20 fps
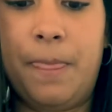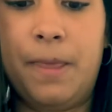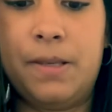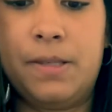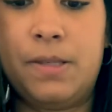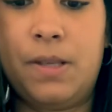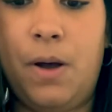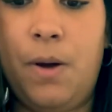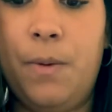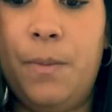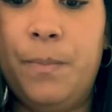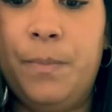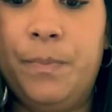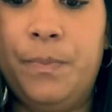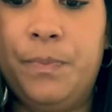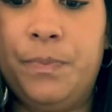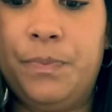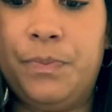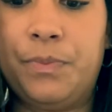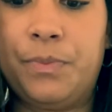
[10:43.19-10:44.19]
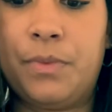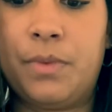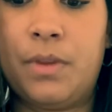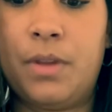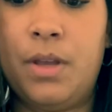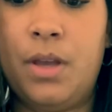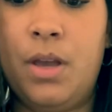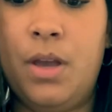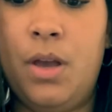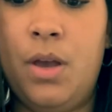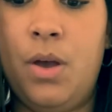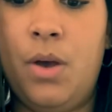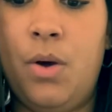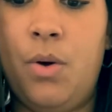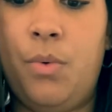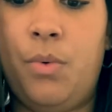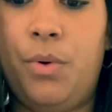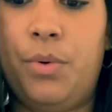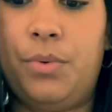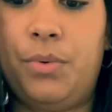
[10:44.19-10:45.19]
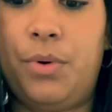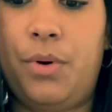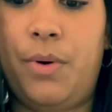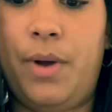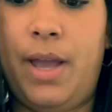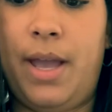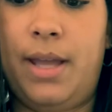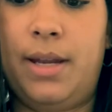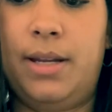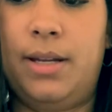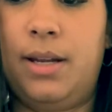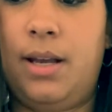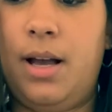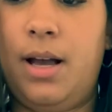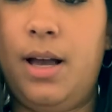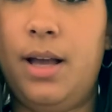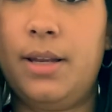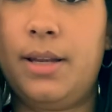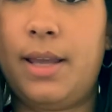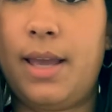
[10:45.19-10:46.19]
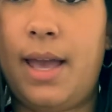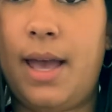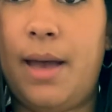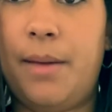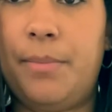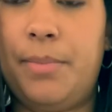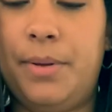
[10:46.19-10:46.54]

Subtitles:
So we'll go ahead and uncap.